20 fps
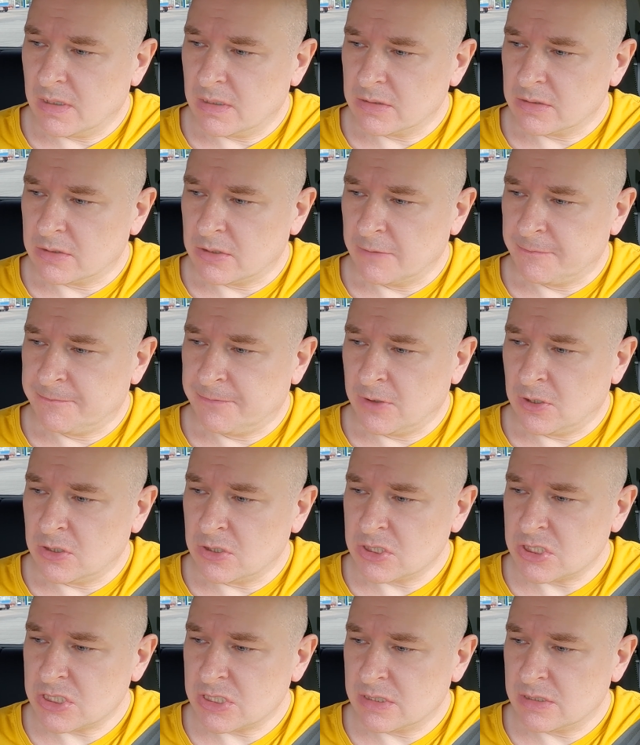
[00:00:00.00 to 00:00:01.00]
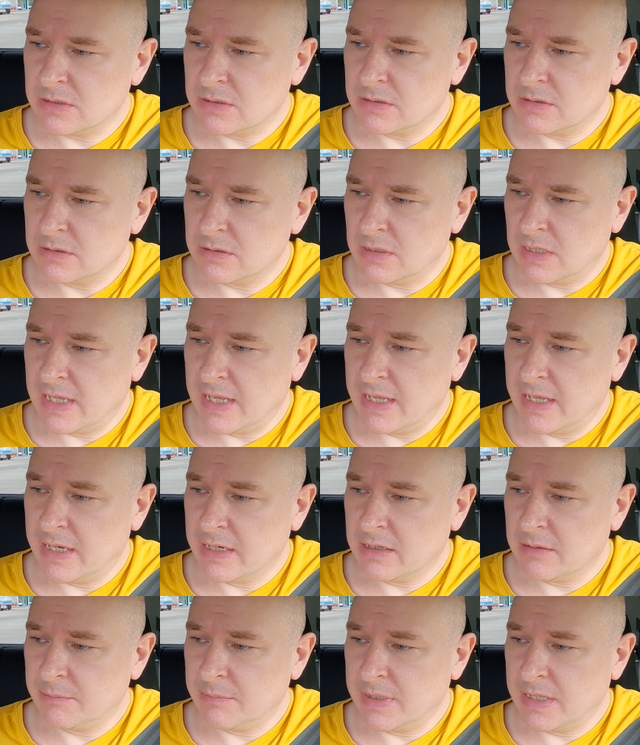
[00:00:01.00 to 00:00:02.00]
the first
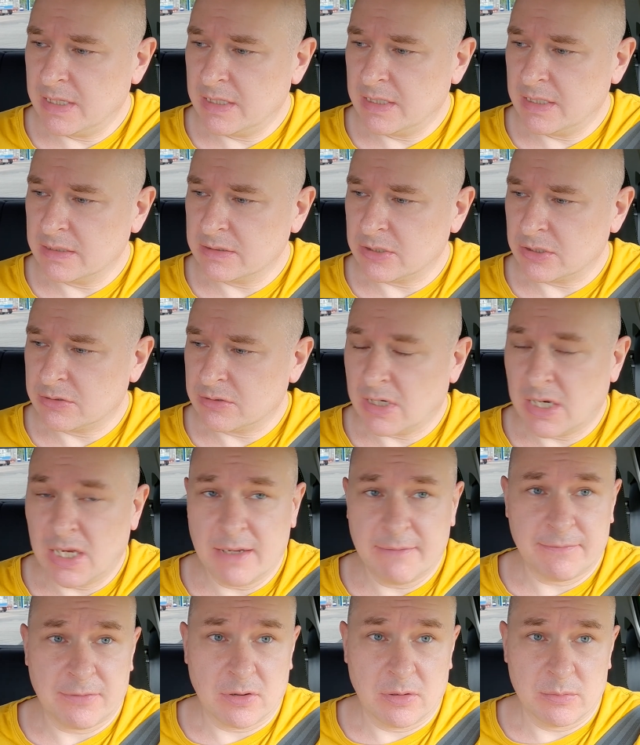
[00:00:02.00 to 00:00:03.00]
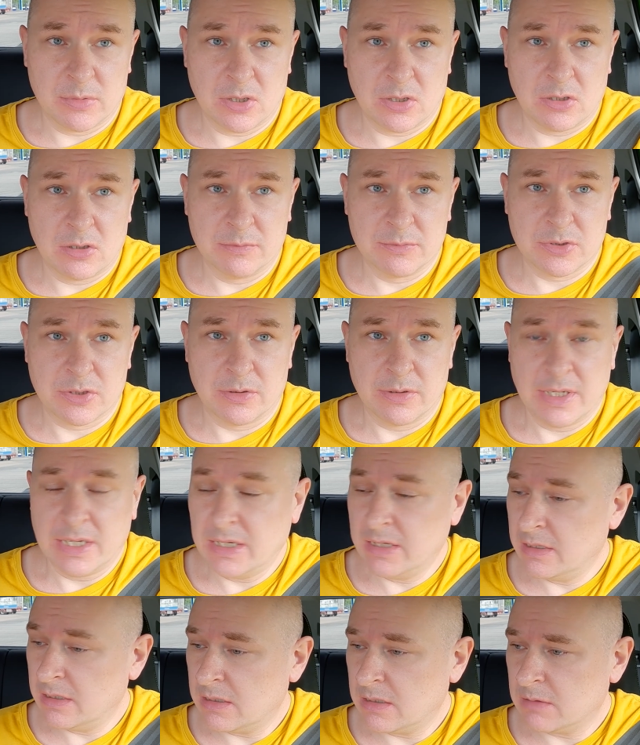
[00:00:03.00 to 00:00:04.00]
leg, meaning the drive from home to
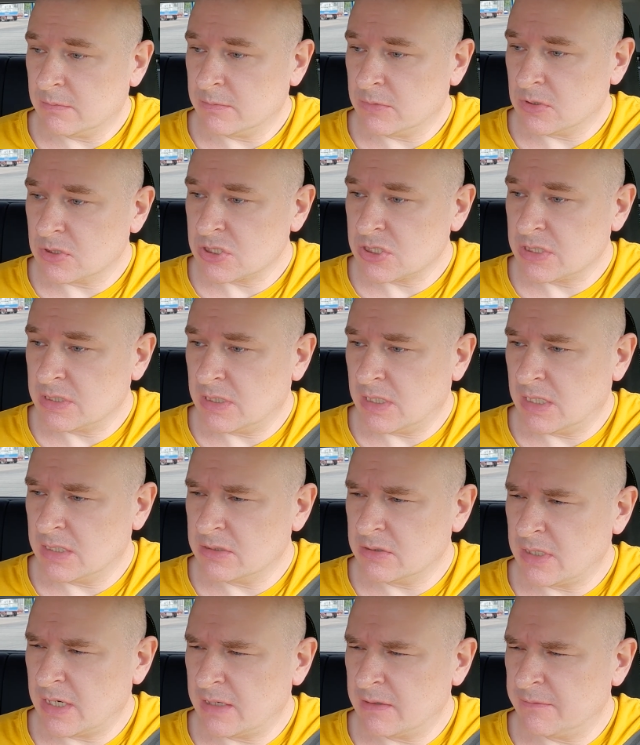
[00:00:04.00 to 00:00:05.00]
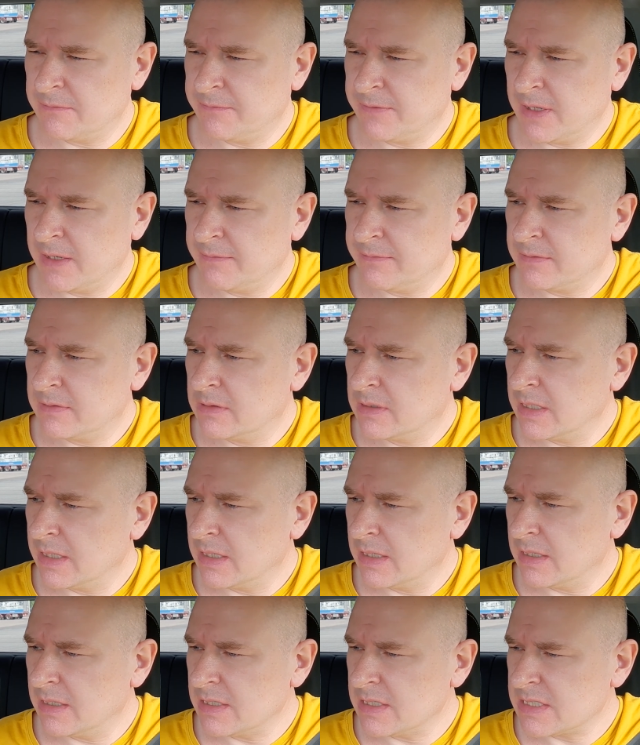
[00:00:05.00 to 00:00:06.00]
here, was
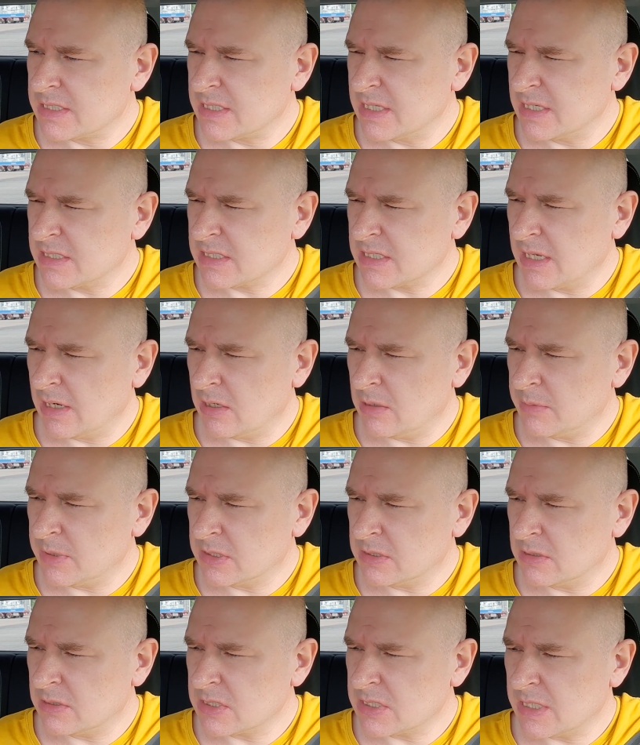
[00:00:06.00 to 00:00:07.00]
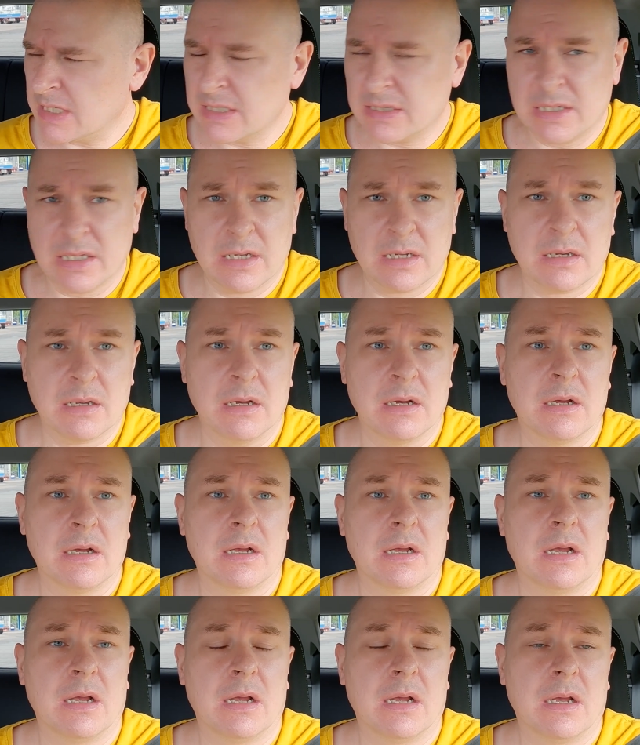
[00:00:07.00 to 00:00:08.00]
156 kilometers I think,
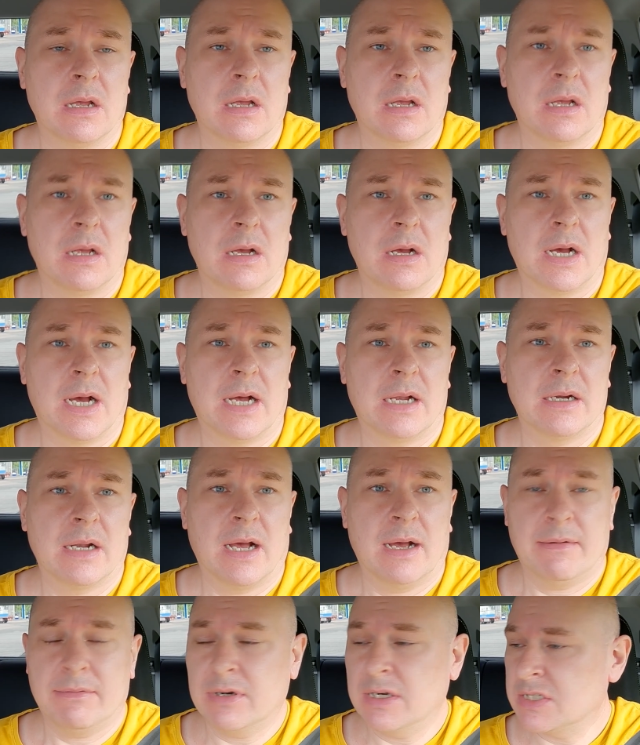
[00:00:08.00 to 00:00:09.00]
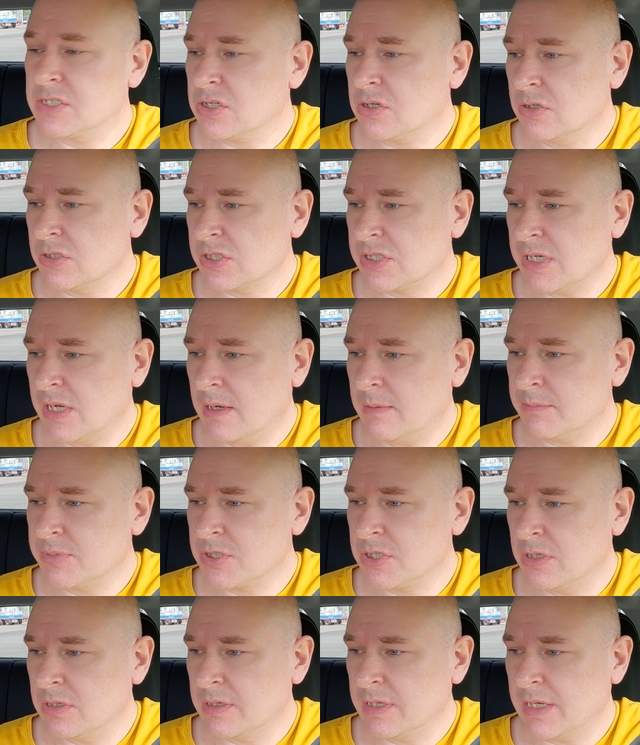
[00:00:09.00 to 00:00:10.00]
and average
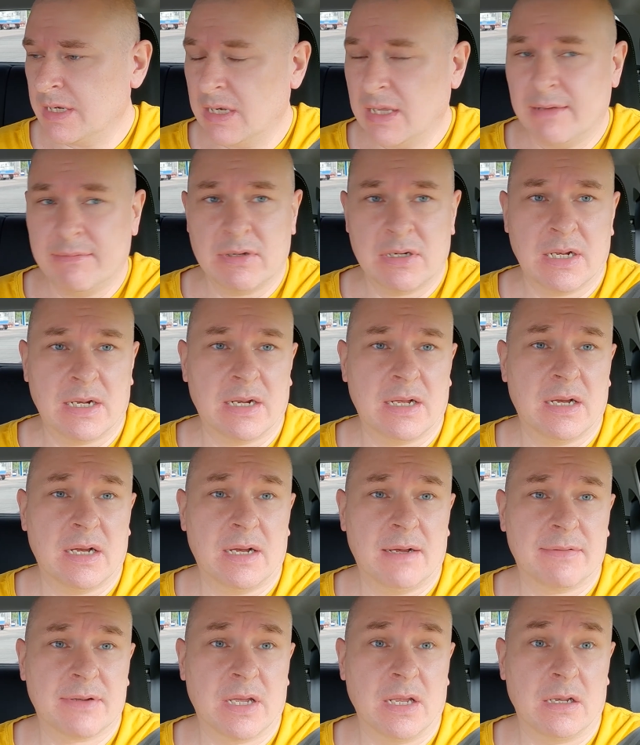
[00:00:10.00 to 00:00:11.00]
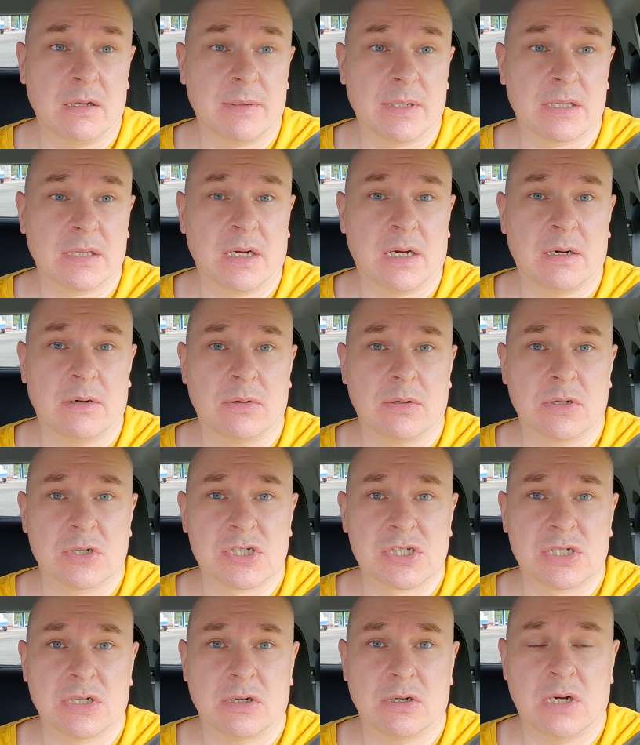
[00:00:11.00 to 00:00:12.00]
consumption 11.5 kilowatt hours,
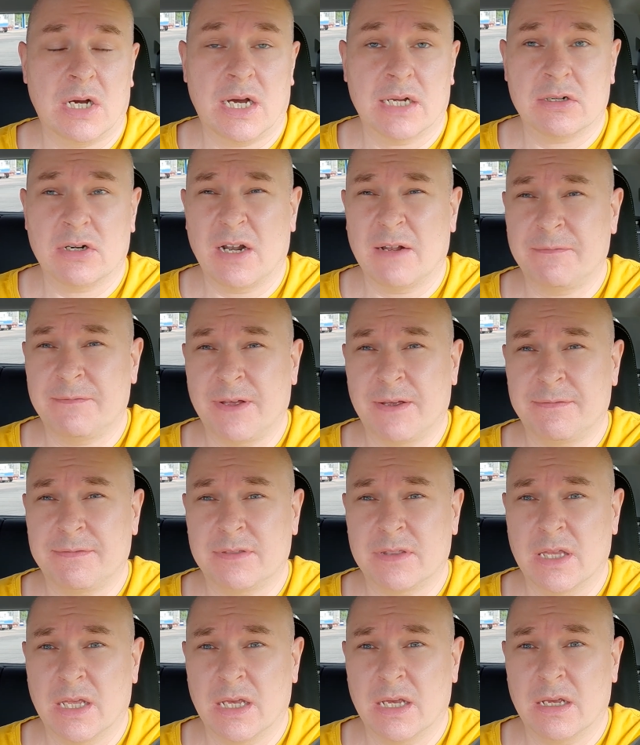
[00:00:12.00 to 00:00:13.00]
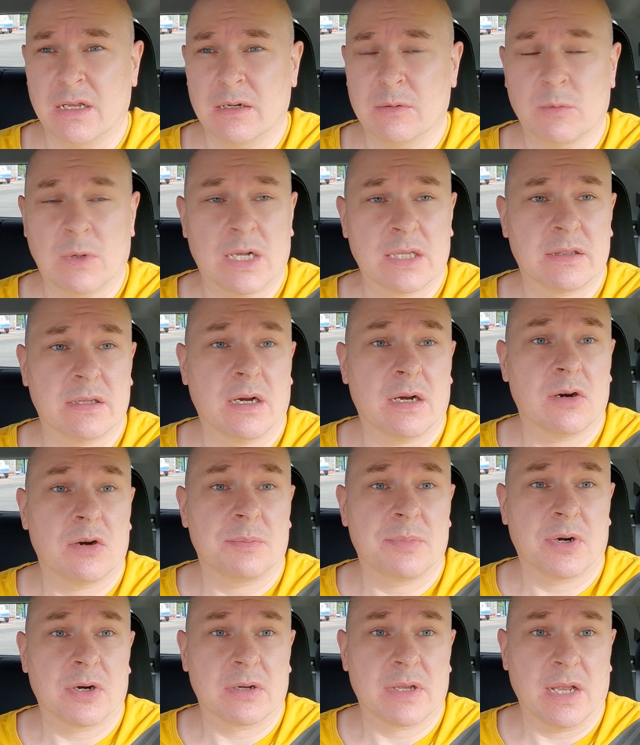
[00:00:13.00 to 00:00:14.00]
so 115 watt hour
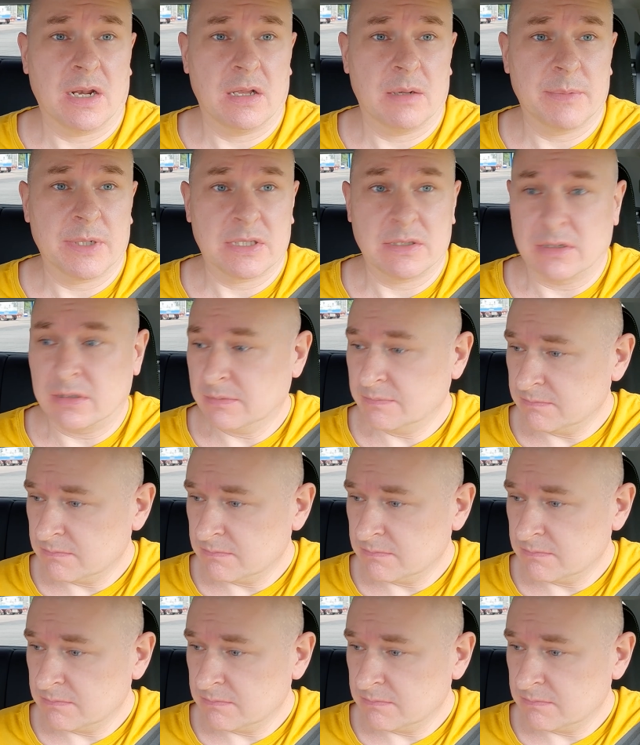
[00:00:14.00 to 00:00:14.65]
per kilometer.